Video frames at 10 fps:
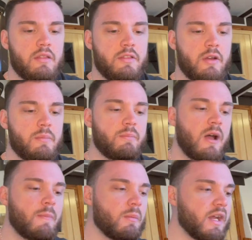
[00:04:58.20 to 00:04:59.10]
that
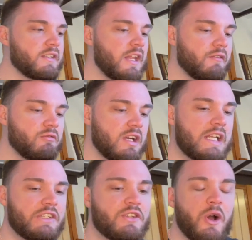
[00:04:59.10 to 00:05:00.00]
my mum had never
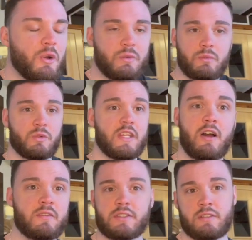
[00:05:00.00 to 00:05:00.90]
really known what the
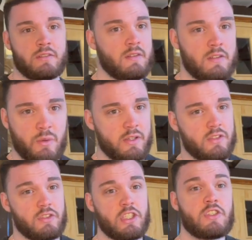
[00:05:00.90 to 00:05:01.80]
answers to these
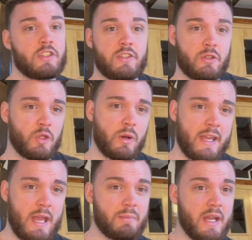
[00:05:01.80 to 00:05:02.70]
questions. She just knows who I
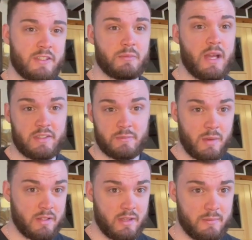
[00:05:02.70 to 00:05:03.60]
am as a
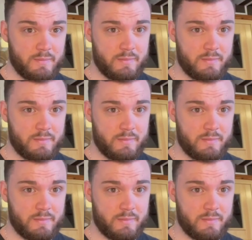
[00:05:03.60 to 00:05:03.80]
mother,